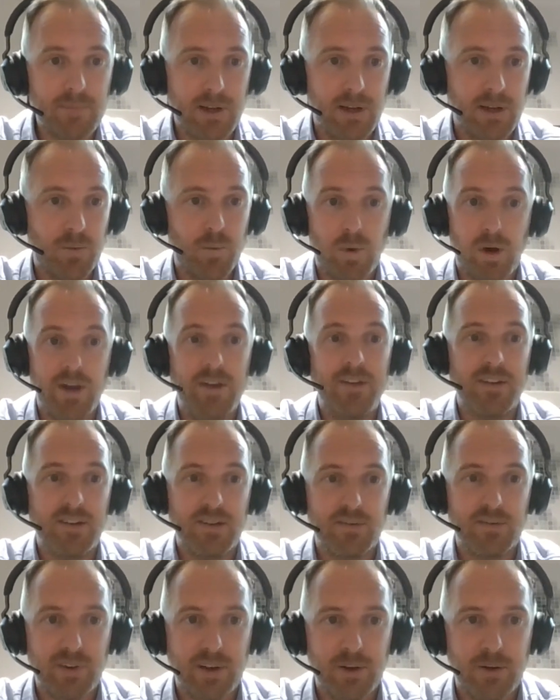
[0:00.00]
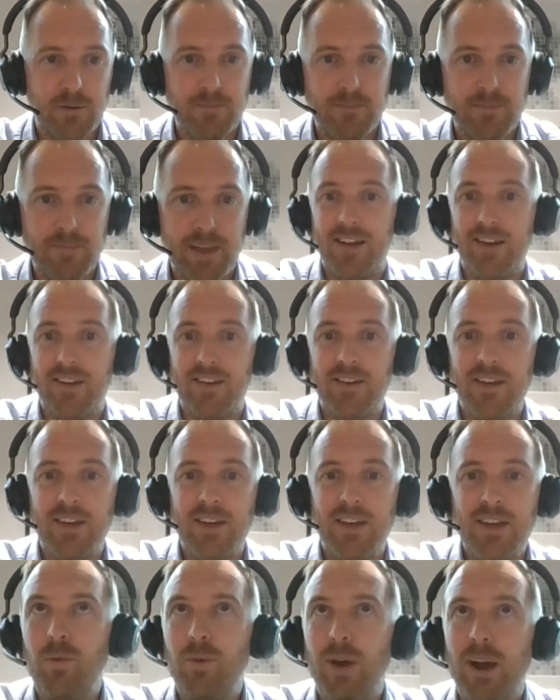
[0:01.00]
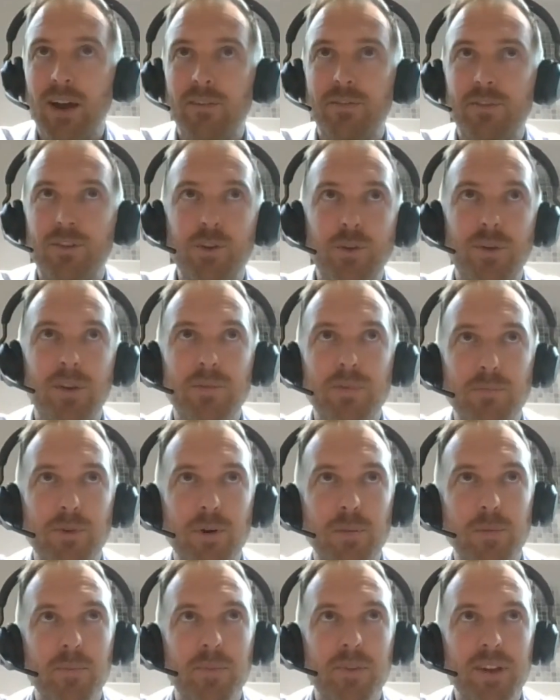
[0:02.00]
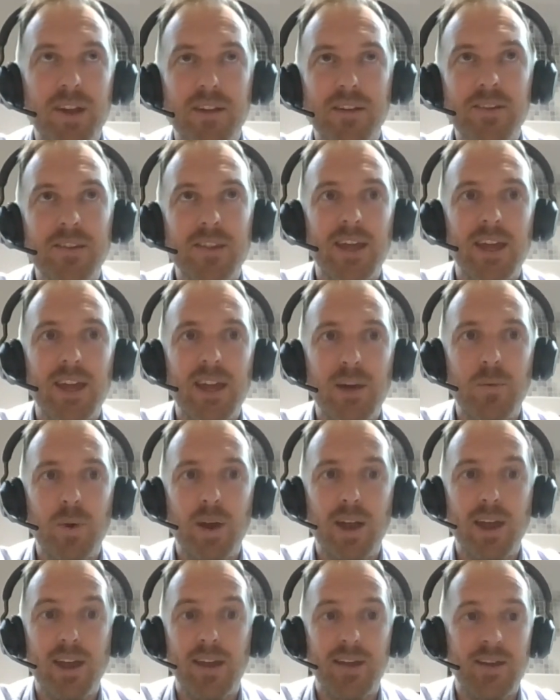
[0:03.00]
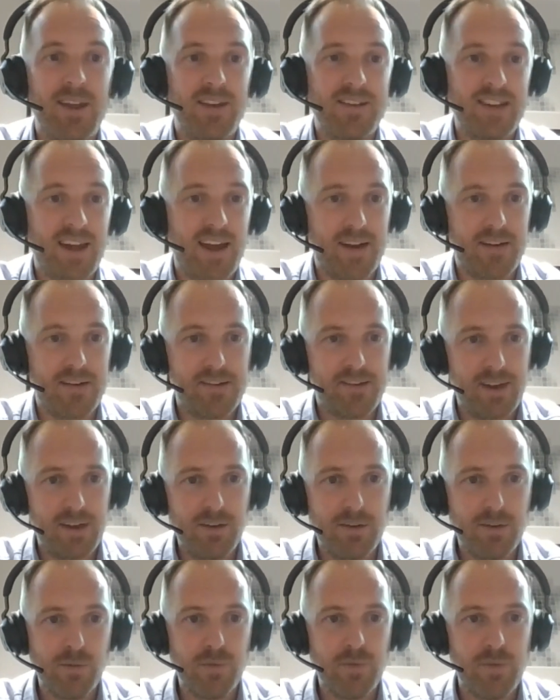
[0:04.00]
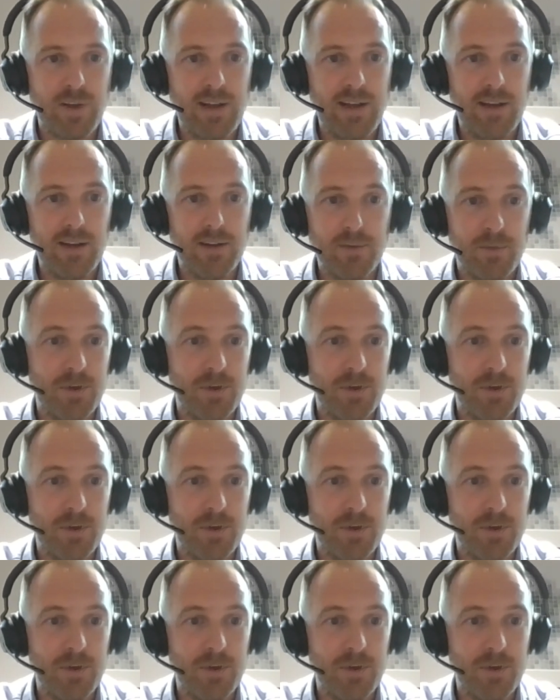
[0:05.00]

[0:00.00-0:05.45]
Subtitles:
Like, why does it fail? And you have two different problem sets there where it's accidental failure,